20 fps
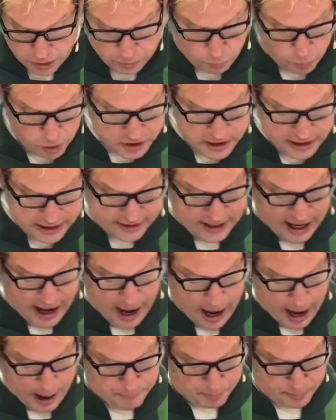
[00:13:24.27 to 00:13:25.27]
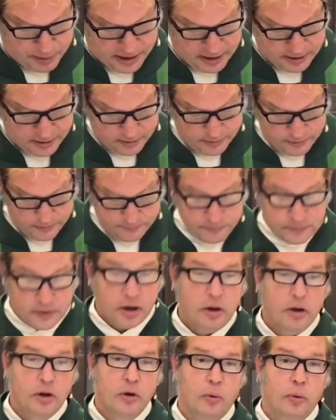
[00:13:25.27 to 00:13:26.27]
What needs to happen
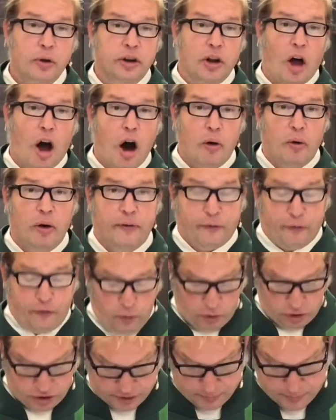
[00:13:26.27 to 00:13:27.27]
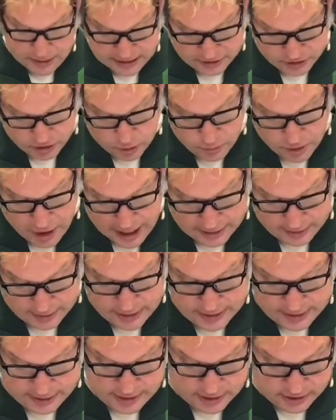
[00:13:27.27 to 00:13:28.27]
with law enforcement so that
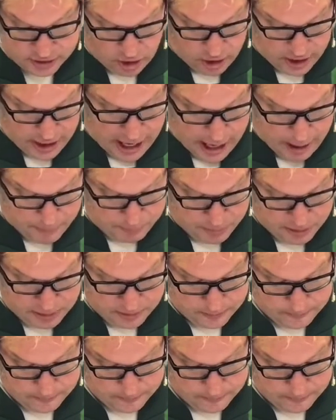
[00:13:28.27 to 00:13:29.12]
this does not happen?